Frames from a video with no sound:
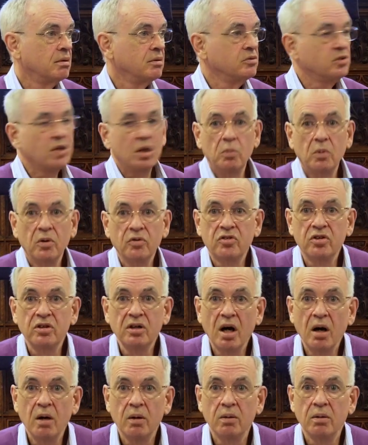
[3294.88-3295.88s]
Don't want to
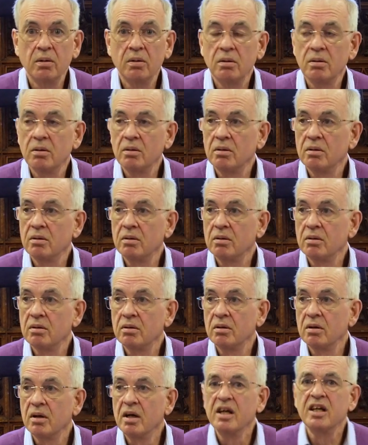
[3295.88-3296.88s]
know.
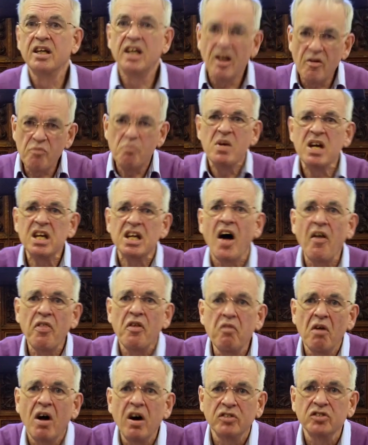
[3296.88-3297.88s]
Give me
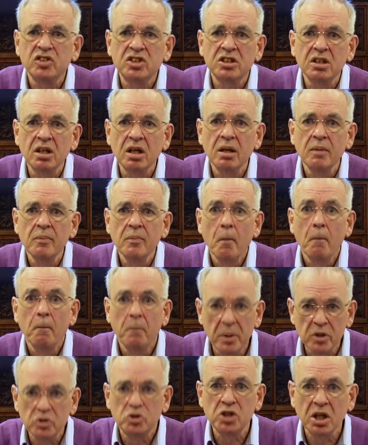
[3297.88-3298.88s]
another answer,
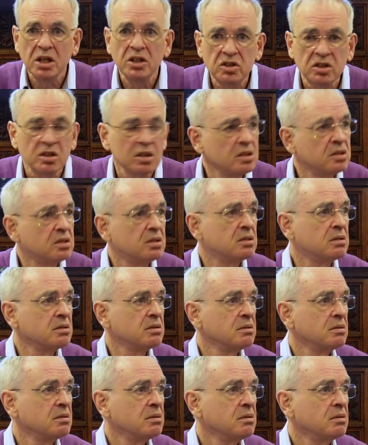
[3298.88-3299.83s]
but Jesus.